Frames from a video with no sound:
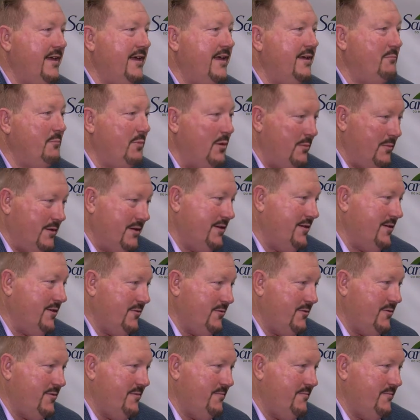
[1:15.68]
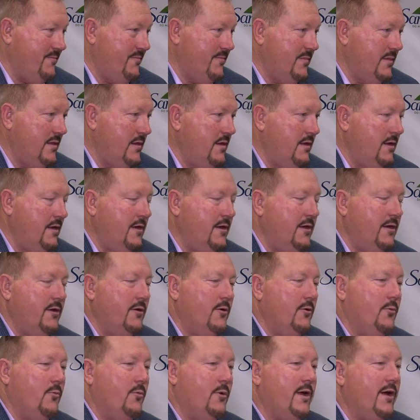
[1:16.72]
and public health.
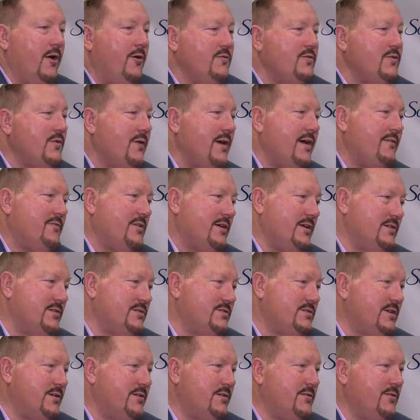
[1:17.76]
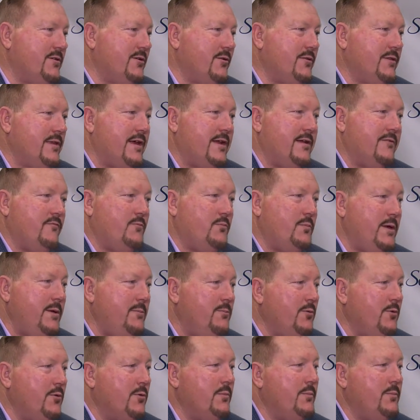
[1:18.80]
We also have to consider, though, that if
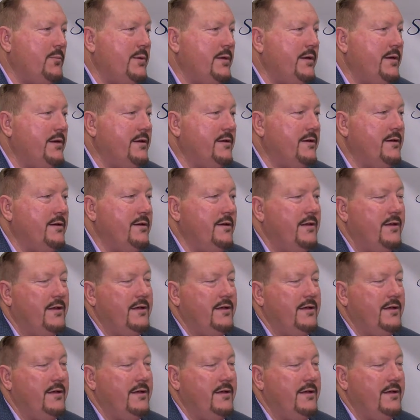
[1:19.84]
people are being